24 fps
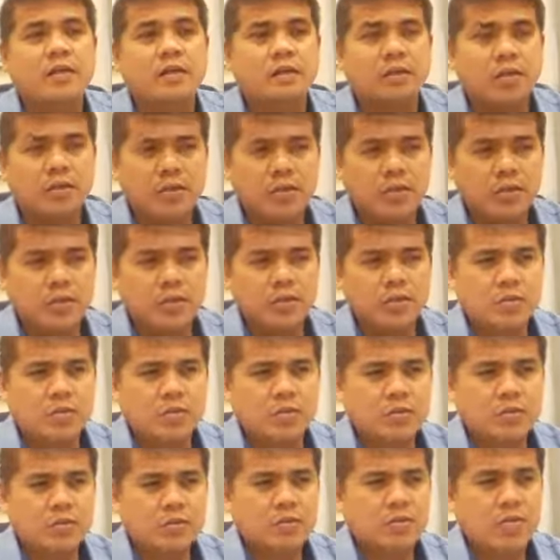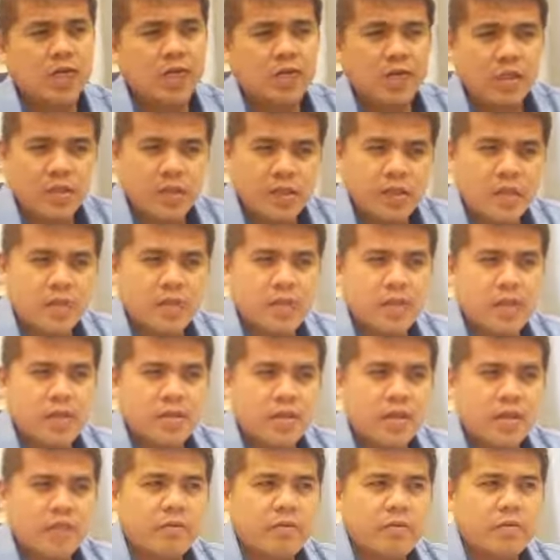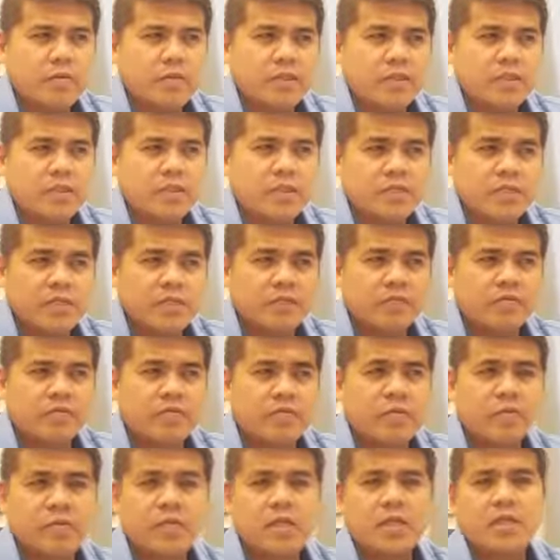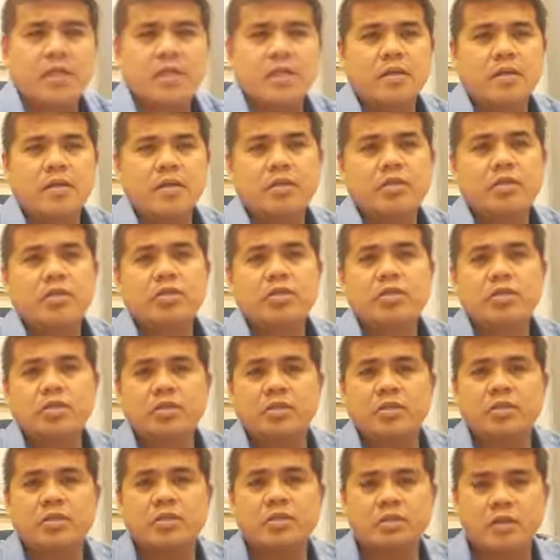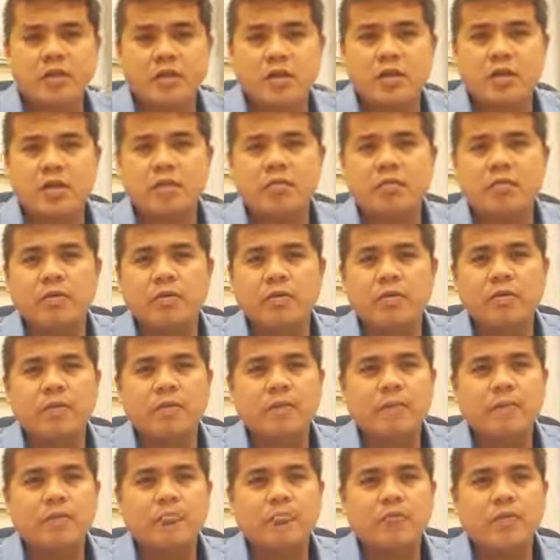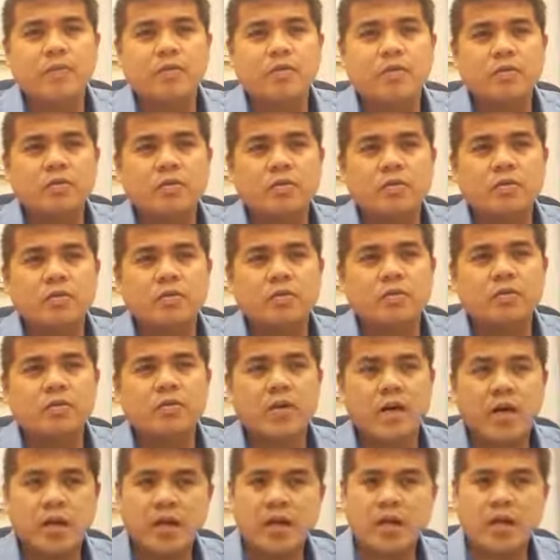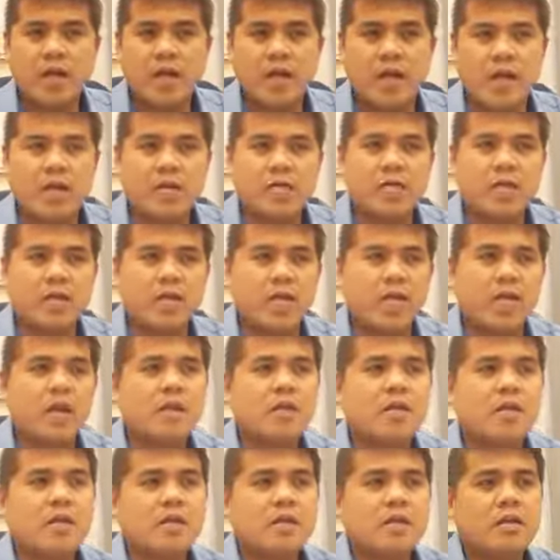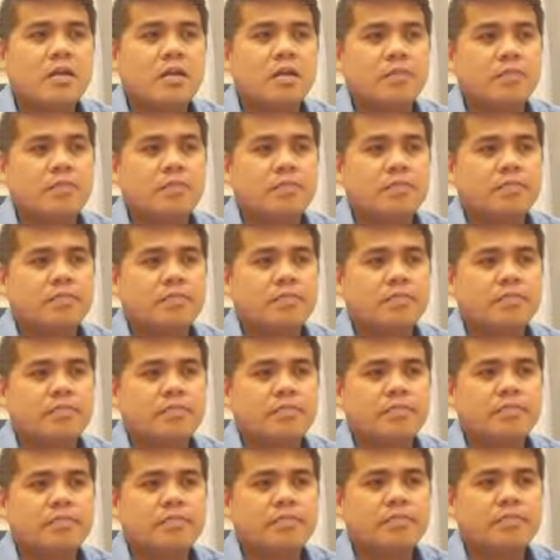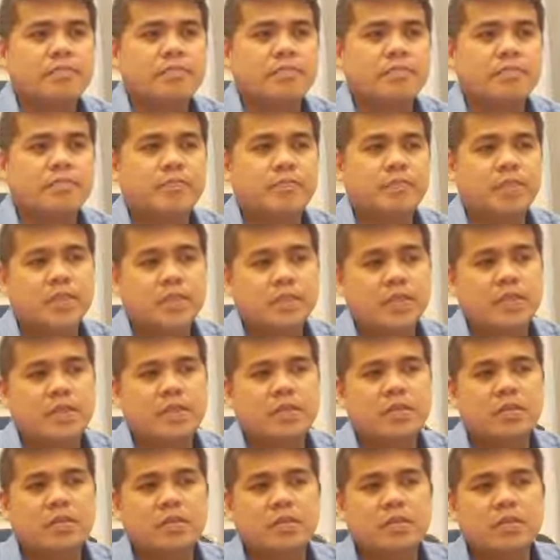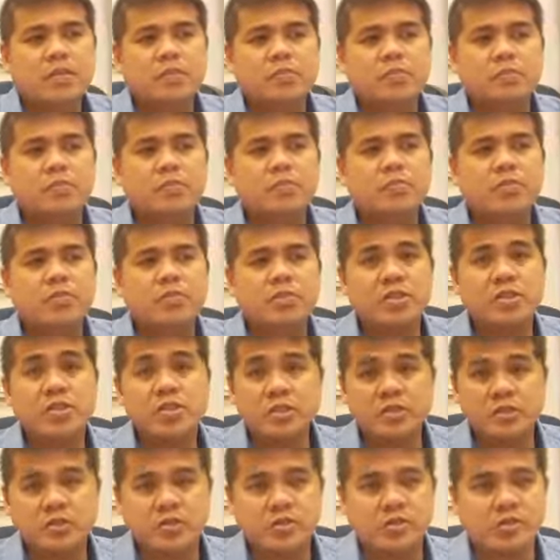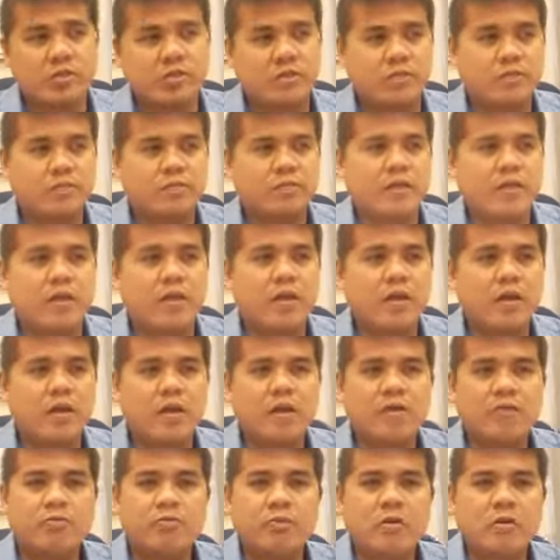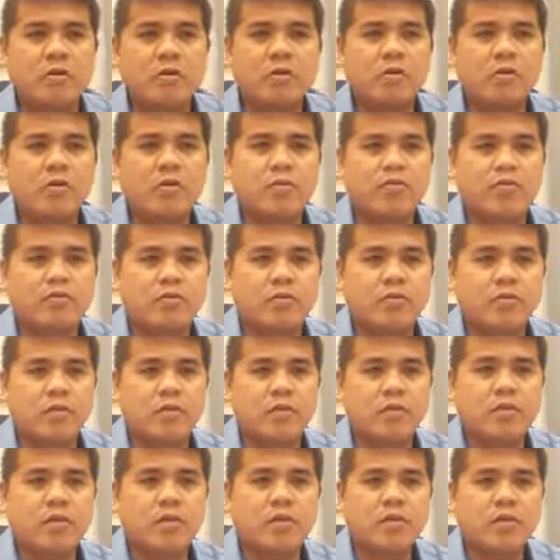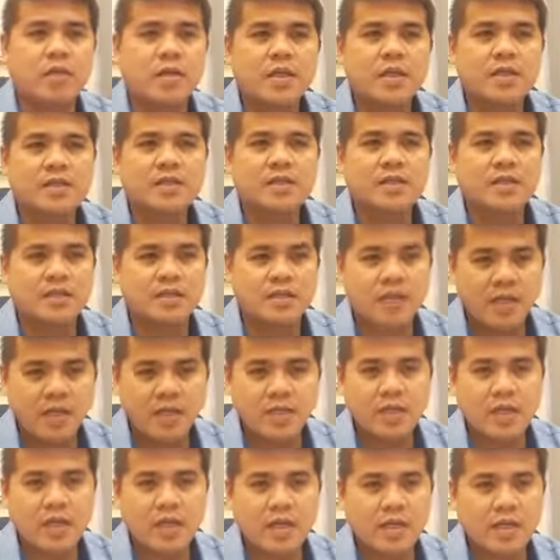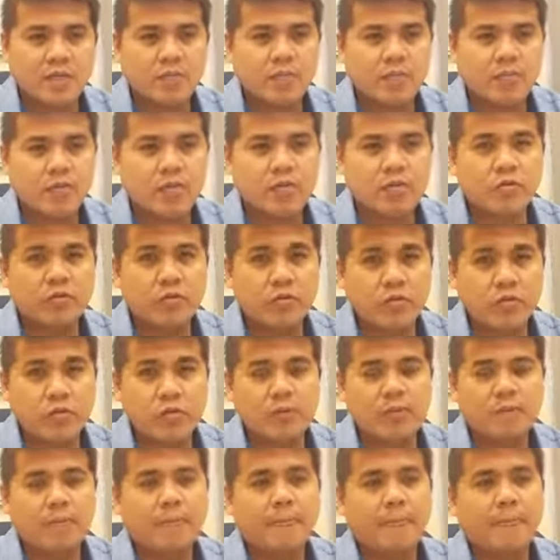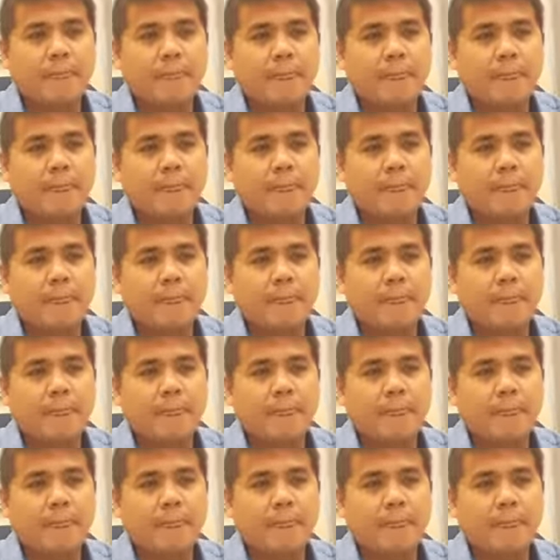Although bracketing can never be achieved totally, researchers strive to bracket out any presuppositions in an effort to confront the data in pure form.